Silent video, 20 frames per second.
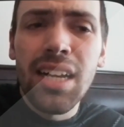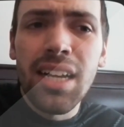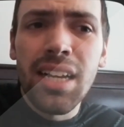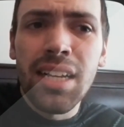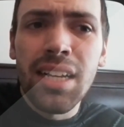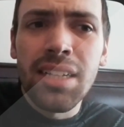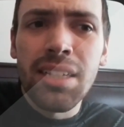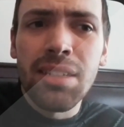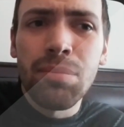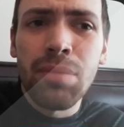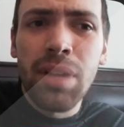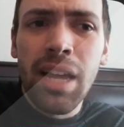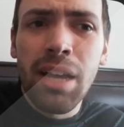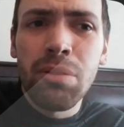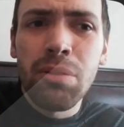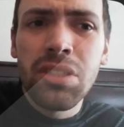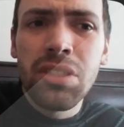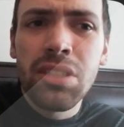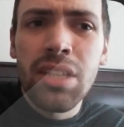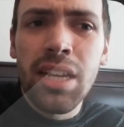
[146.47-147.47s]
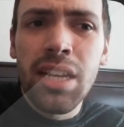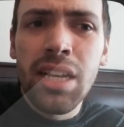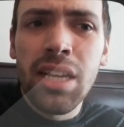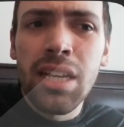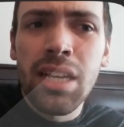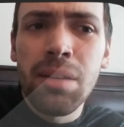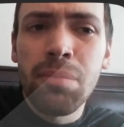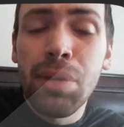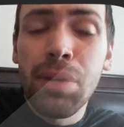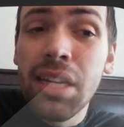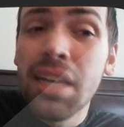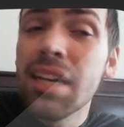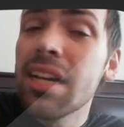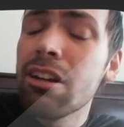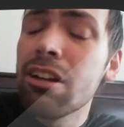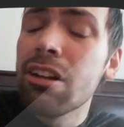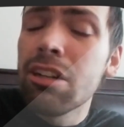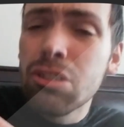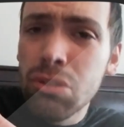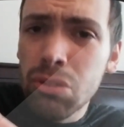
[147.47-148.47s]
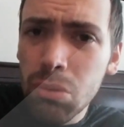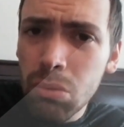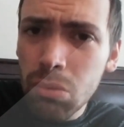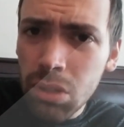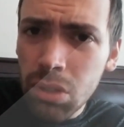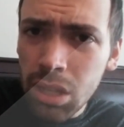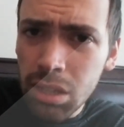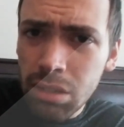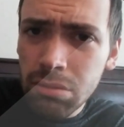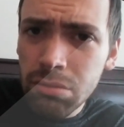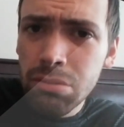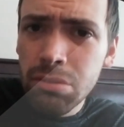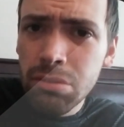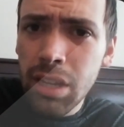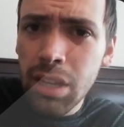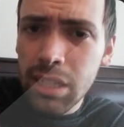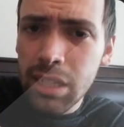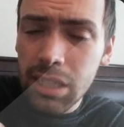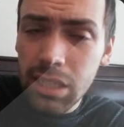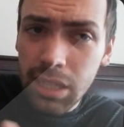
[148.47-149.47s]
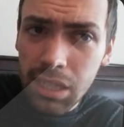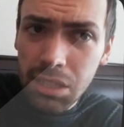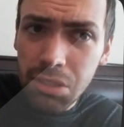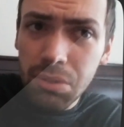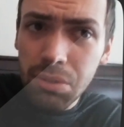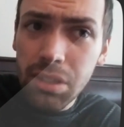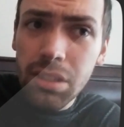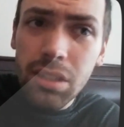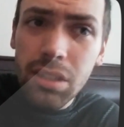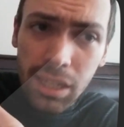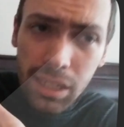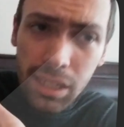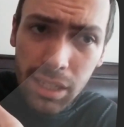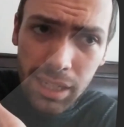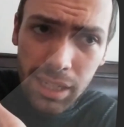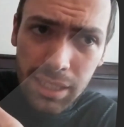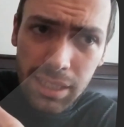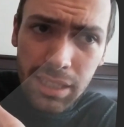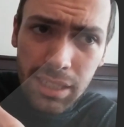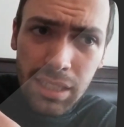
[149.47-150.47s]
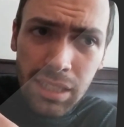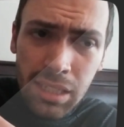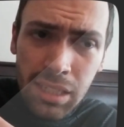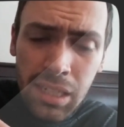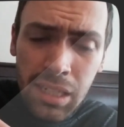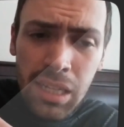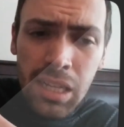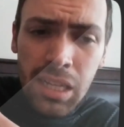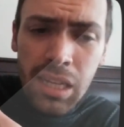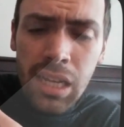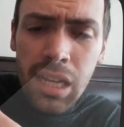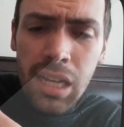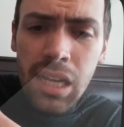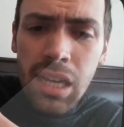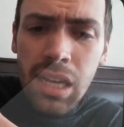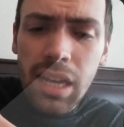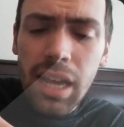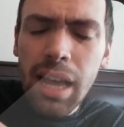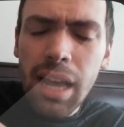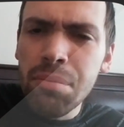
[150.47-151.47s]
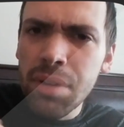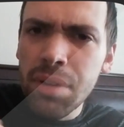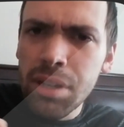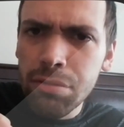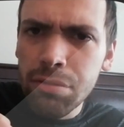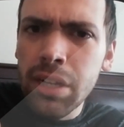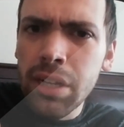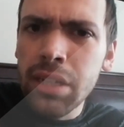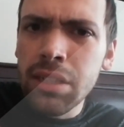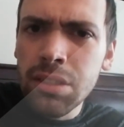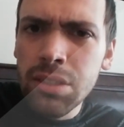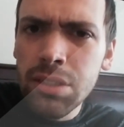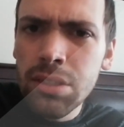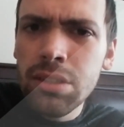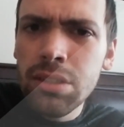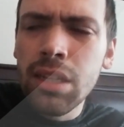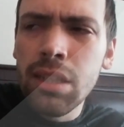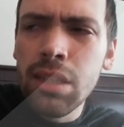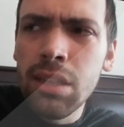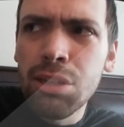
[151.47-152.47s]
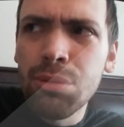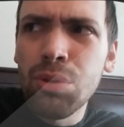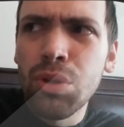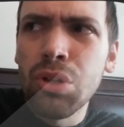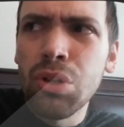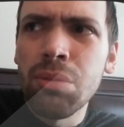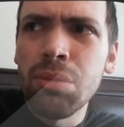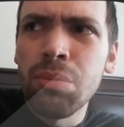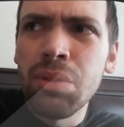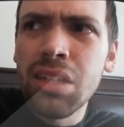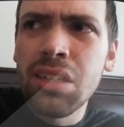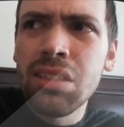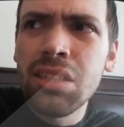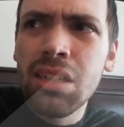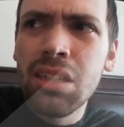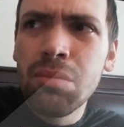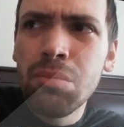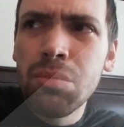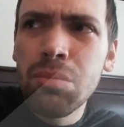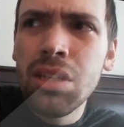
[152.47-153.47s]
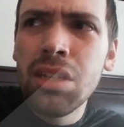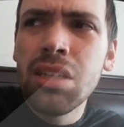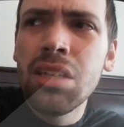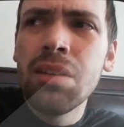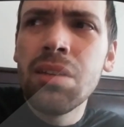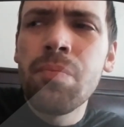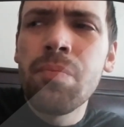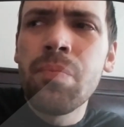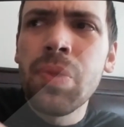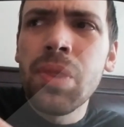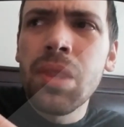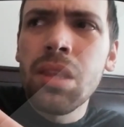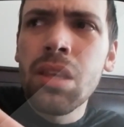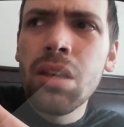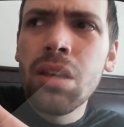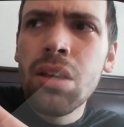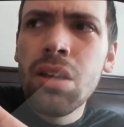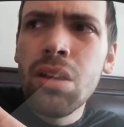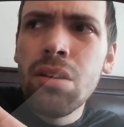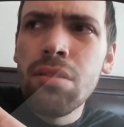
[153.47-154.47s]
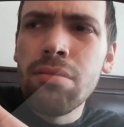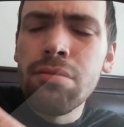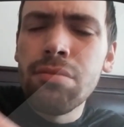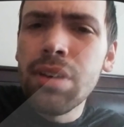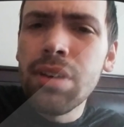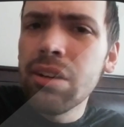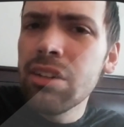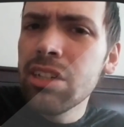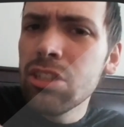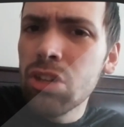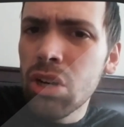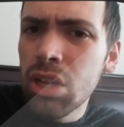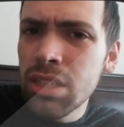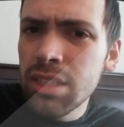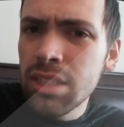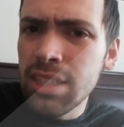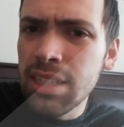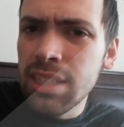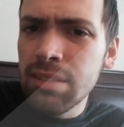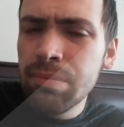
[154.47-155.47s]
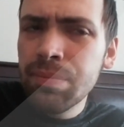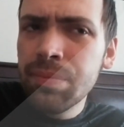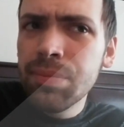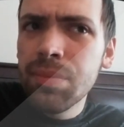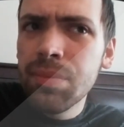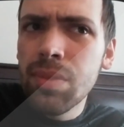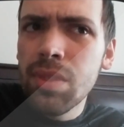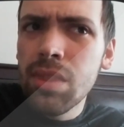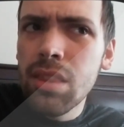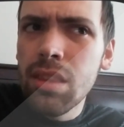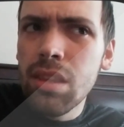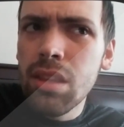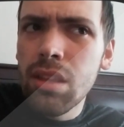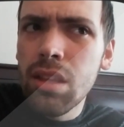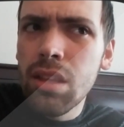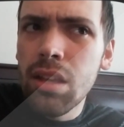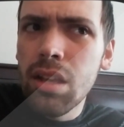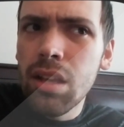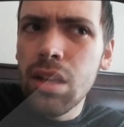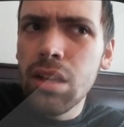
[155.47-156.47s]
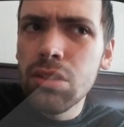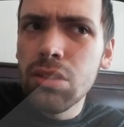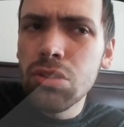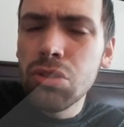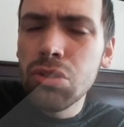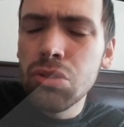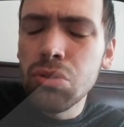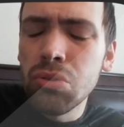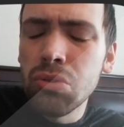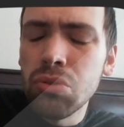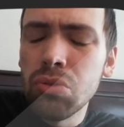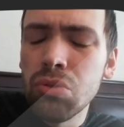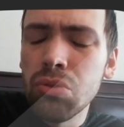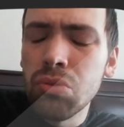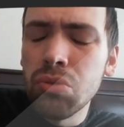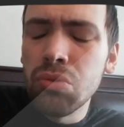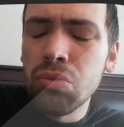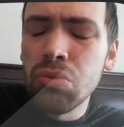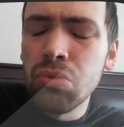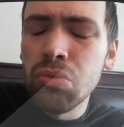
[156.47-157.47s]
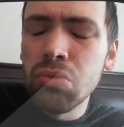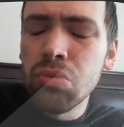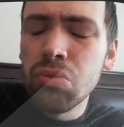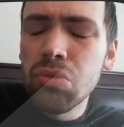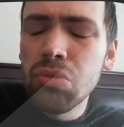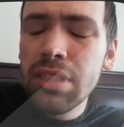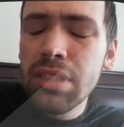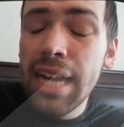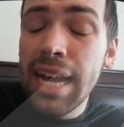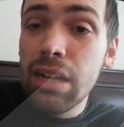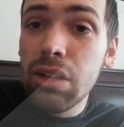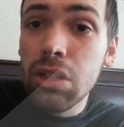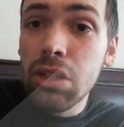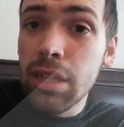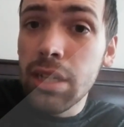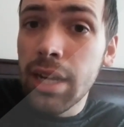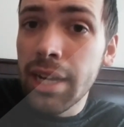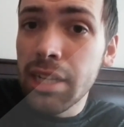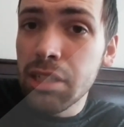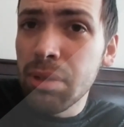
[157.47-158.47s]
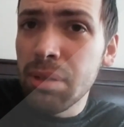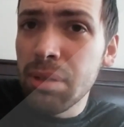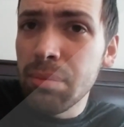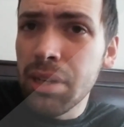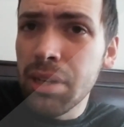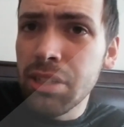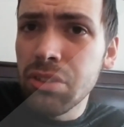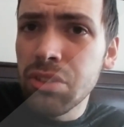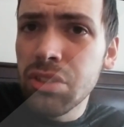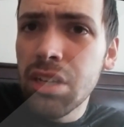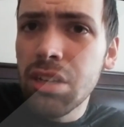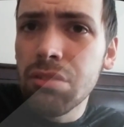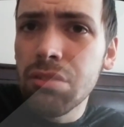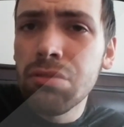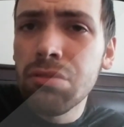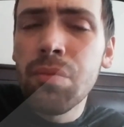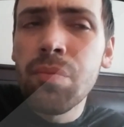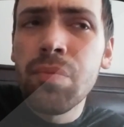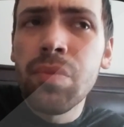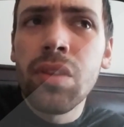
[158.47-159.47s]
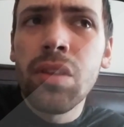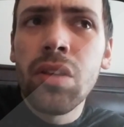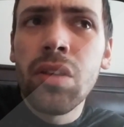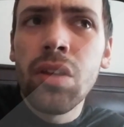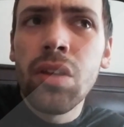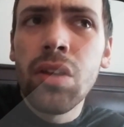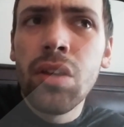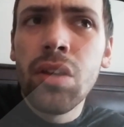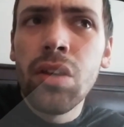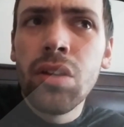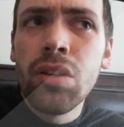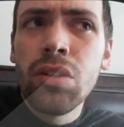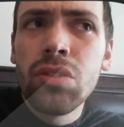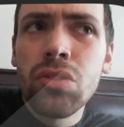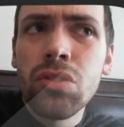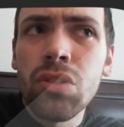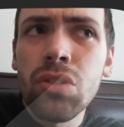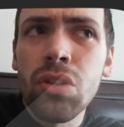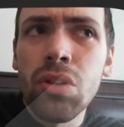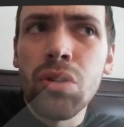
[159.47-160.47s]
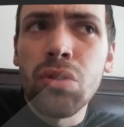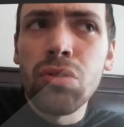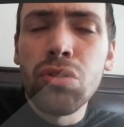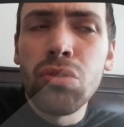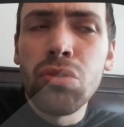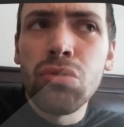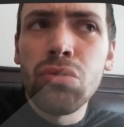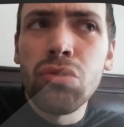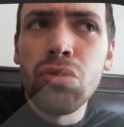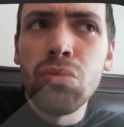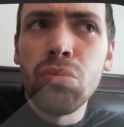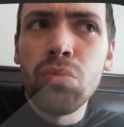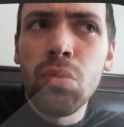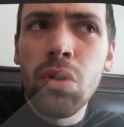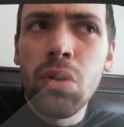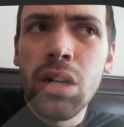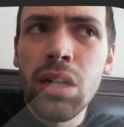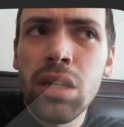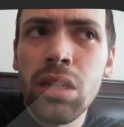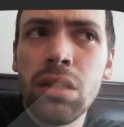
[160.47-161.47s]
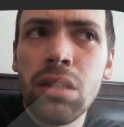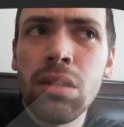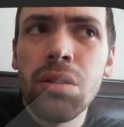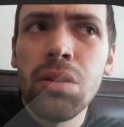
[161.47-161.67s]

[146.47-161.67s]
I would say pick a character you love and connect with, like I did, and make friends in the community because it can be very daunting to tackle a cosplay by yourself. So you want